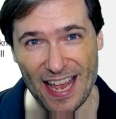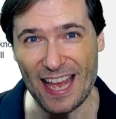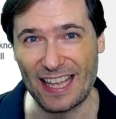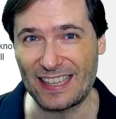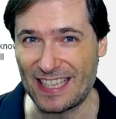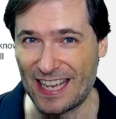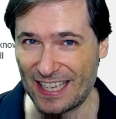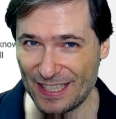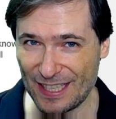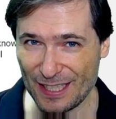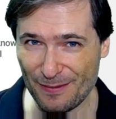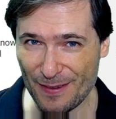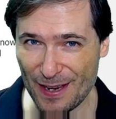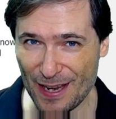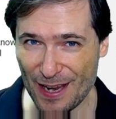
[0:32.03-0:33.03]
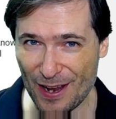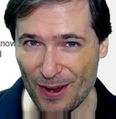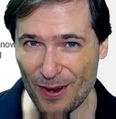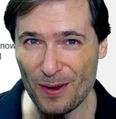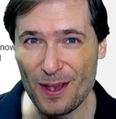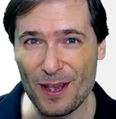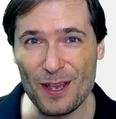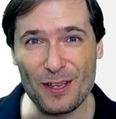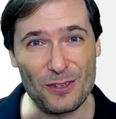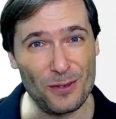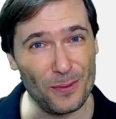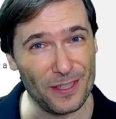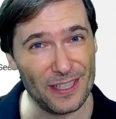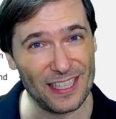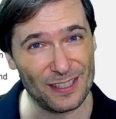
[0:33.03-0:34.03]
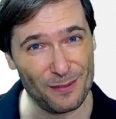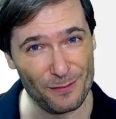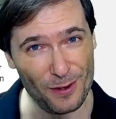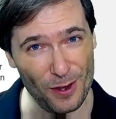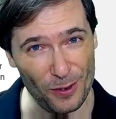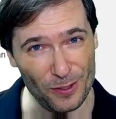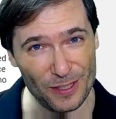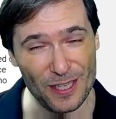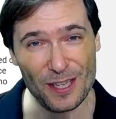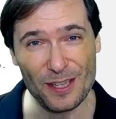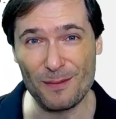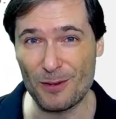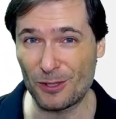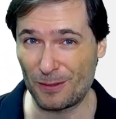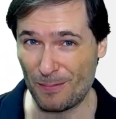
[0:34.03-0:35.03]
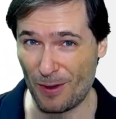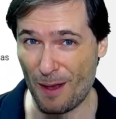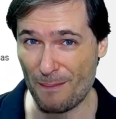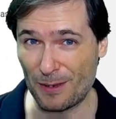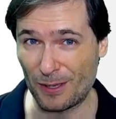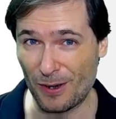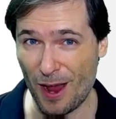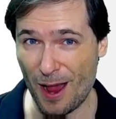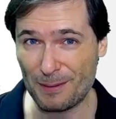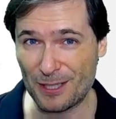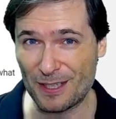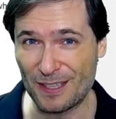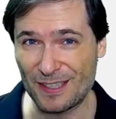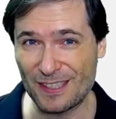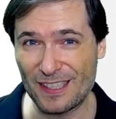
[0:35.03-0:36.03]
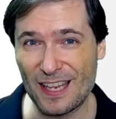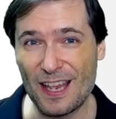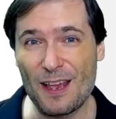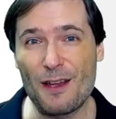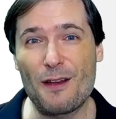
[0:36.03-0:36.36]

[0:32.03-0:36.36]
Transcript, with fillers: At the end of this video, you will get to vote the most popular options